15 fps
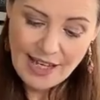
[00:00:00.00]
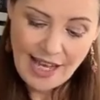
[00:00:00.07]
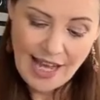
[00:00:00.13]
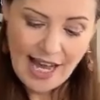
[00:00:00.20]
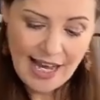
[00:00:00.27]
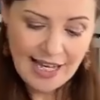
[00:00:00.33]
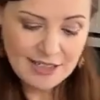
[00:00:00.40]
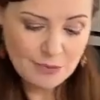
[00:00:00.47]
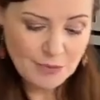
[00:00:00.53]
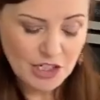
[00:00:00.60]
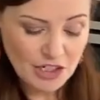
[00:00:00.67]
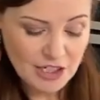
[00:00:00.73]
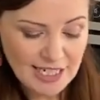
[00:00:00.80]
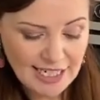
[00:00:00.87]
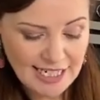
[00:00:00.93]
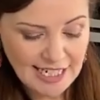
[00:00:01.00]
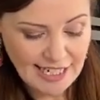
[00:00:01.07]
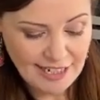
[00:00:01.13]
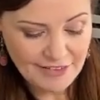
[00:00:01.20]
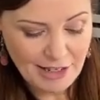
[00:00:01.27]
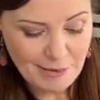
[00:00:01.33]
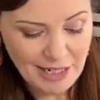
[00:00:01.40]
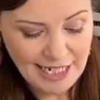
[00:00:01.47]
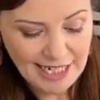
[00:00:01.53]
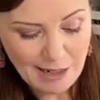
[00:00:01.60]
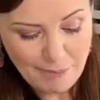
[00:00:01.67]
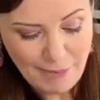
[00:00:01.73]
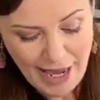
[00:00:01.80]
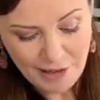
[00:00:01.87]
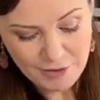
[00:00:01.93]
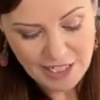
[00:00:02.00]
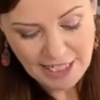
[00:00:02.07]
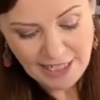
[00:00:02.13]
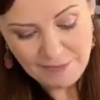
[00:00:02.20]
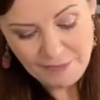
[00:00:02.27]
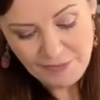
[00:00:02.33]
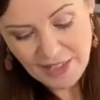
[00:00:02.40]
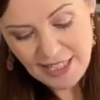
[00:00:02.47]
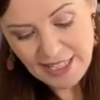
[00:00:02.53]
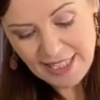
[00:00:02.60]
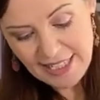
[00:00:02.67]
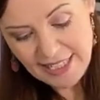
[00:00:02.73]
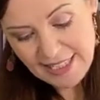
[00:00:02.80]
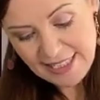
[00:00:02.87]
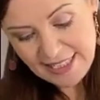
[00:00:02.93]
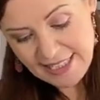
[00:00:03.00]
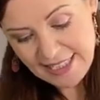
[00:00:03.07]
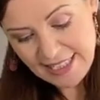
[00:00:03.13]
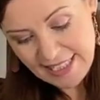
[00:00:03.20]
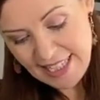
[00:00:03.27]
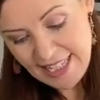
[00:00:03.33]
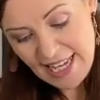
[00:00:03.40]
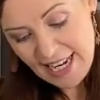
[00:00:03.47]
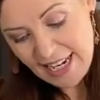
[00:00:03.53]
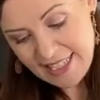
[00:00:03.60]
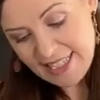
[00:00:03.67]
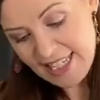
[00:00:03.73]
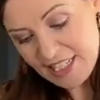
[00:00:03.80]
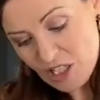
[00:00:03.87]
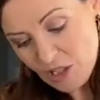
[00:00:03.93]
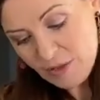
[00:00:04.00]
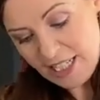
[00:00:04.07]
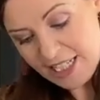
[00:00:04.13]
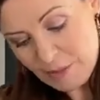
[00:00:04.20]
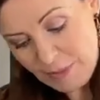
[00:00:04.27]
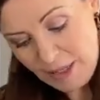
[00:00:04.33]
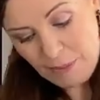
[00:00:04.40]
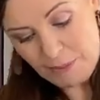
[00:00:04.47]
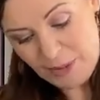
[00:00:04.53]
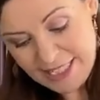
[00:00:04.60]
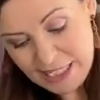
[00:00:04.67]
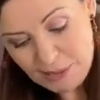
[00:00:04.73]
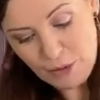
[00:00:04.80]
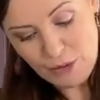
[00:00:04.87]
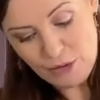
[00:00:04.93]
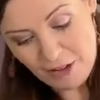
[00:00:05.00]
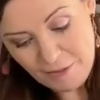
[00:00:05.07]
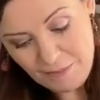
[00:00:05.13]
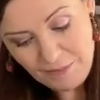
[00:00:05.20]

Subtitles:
And we just need to give them a little pounding because they do need to be a bit smoother.